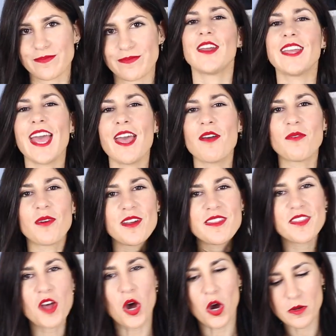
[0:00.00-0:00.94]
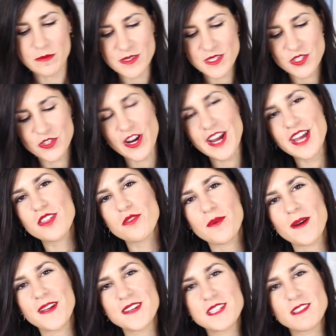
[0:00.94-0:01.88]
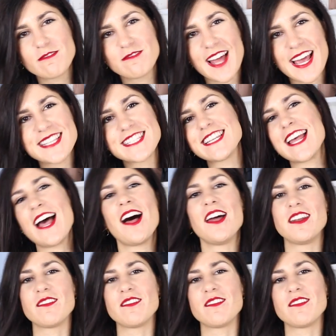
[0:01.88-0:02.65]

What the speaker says: Okay, we're in the home stretch. We're onto flats now,